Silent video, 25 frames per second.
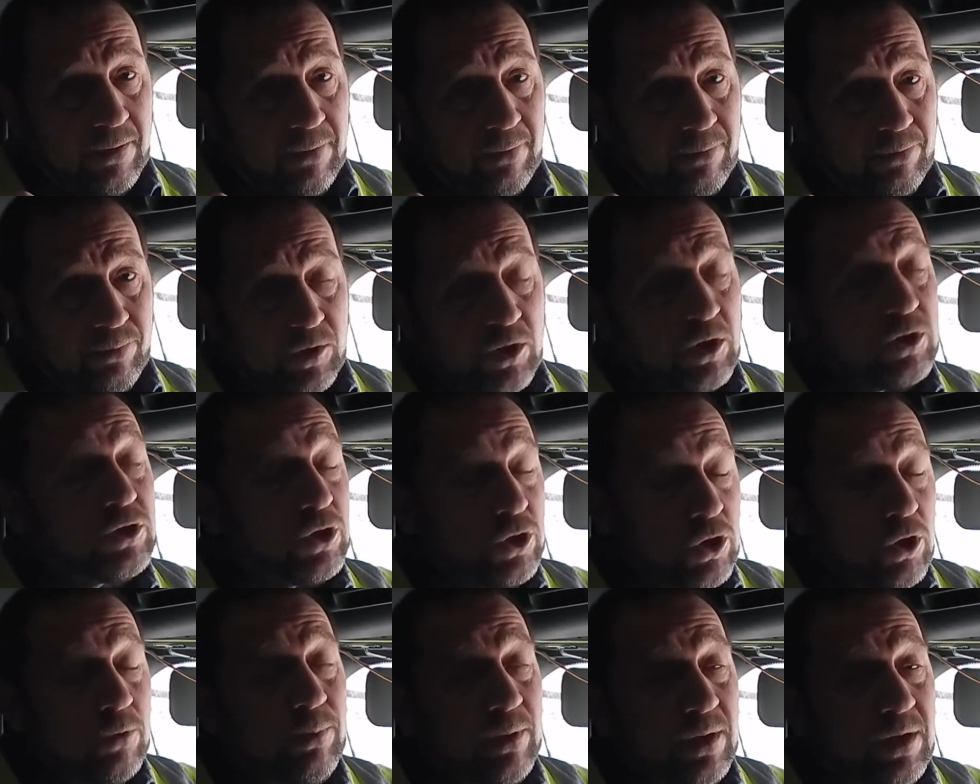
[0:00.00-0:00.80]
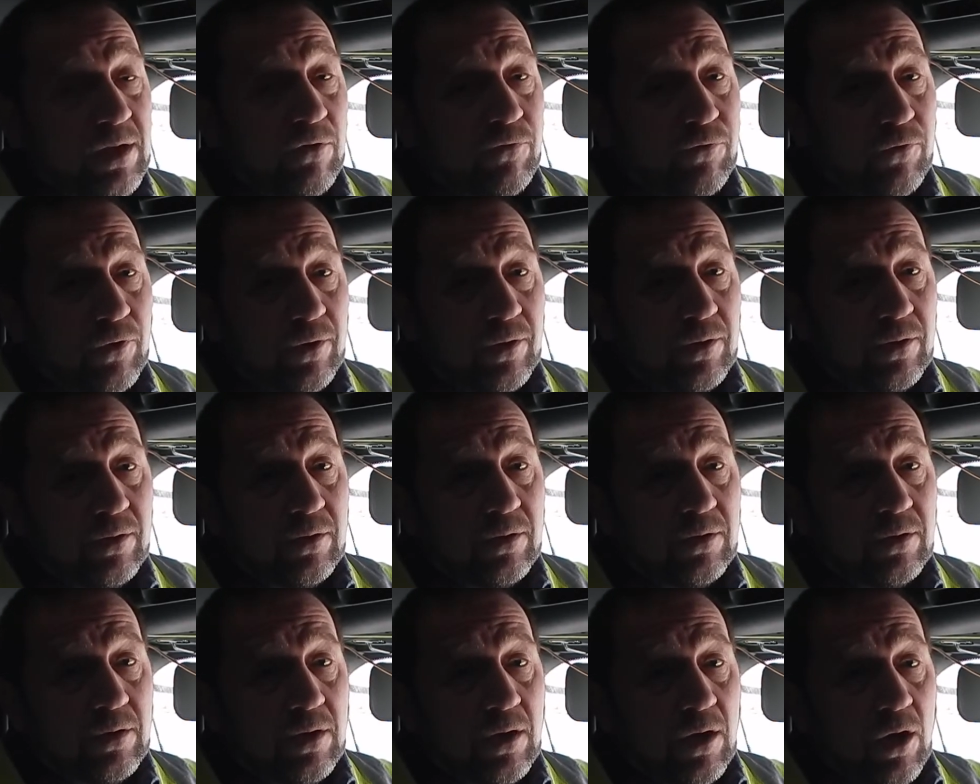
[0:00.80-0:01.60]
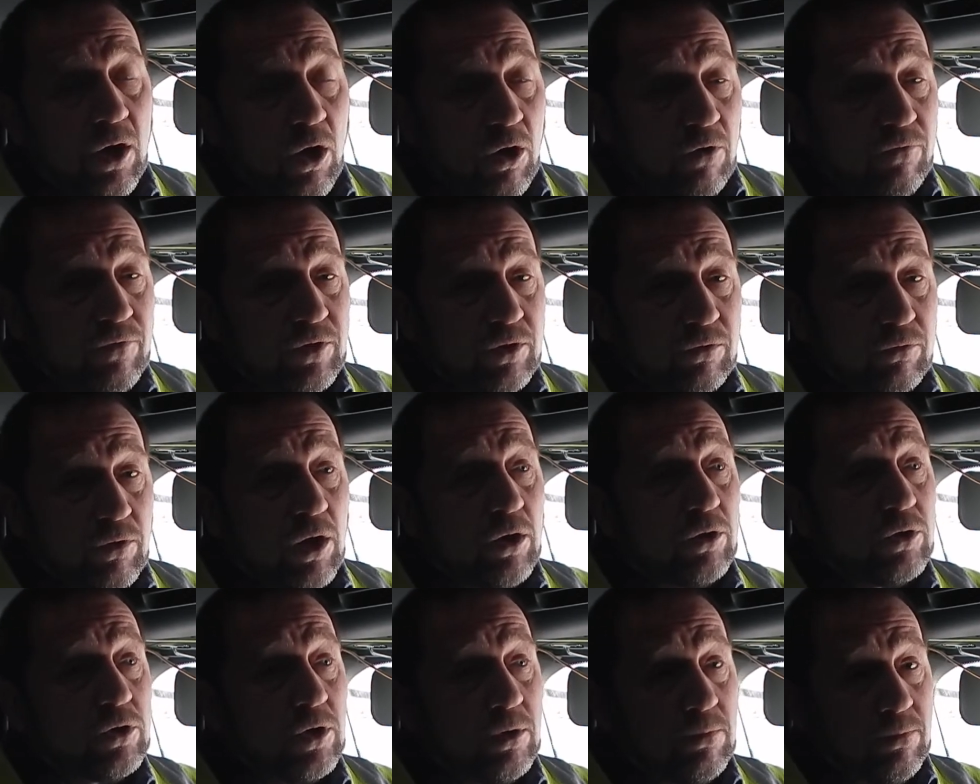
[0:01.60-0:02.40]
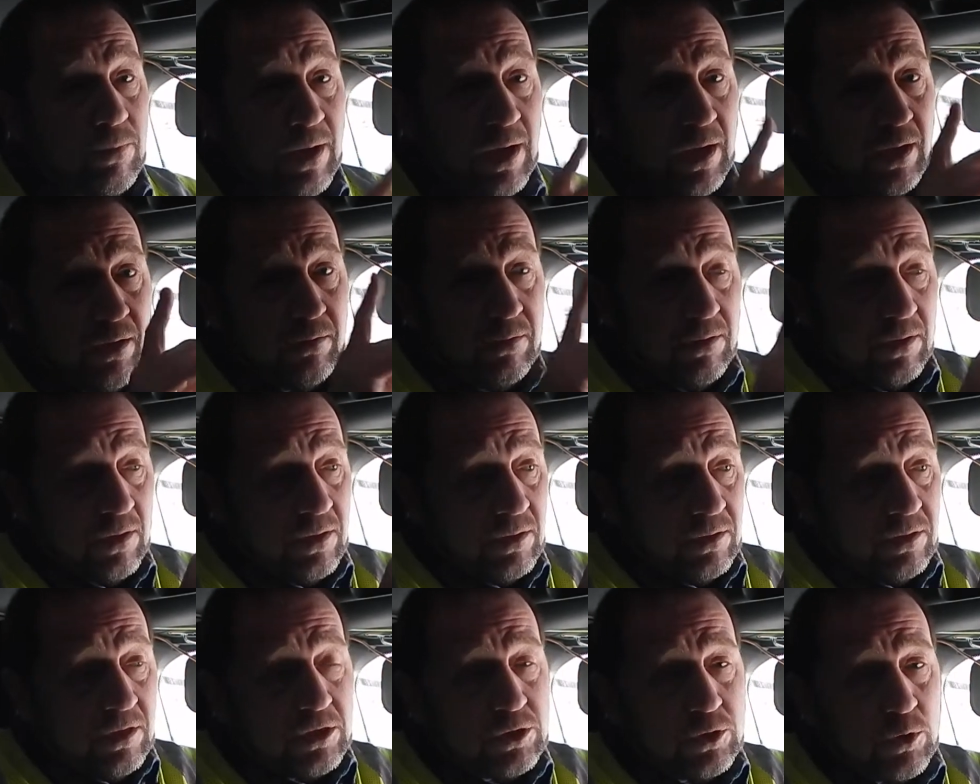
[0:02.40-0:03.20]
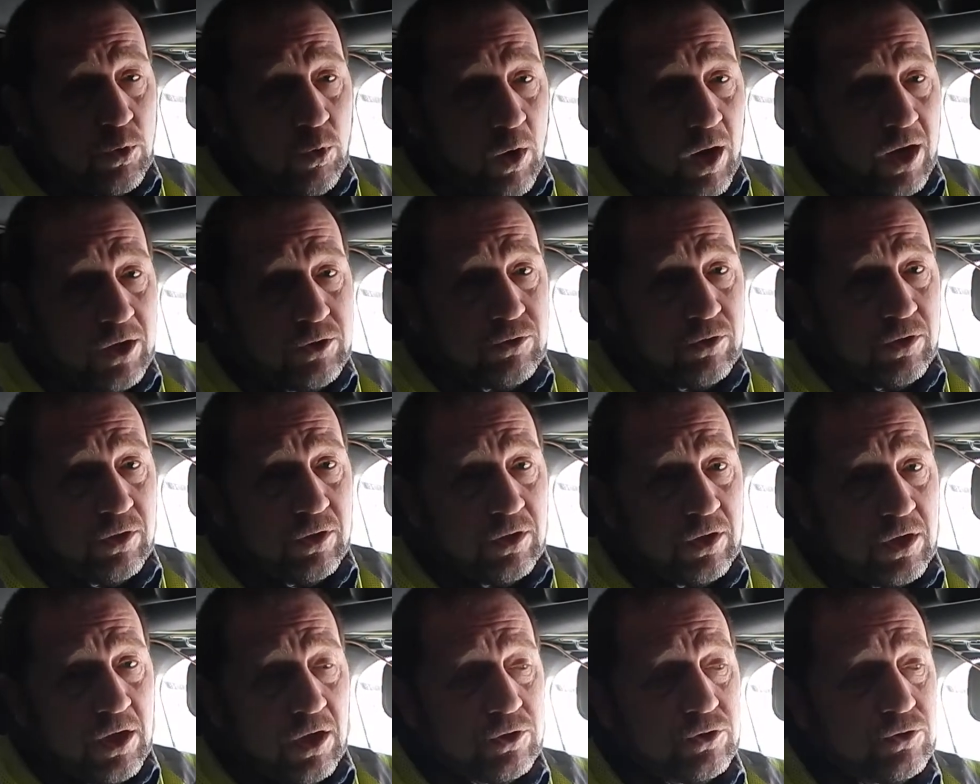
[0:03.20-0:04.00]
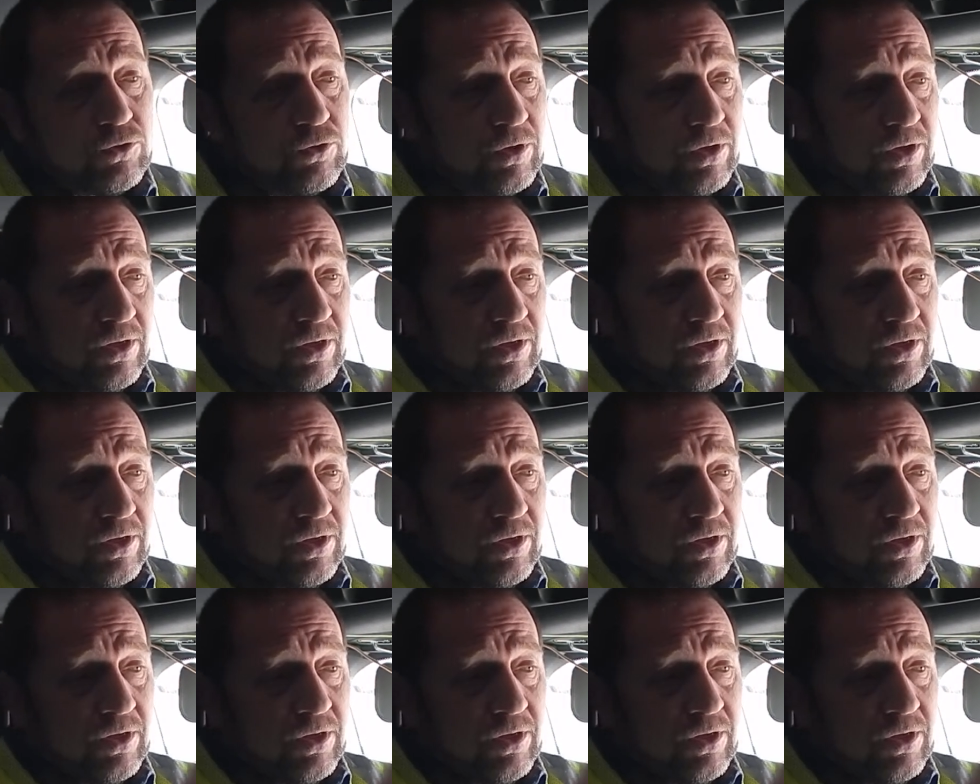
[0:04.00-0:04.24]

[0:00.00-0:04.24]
Because it could be different. Over the road could mean this quadrant of the country,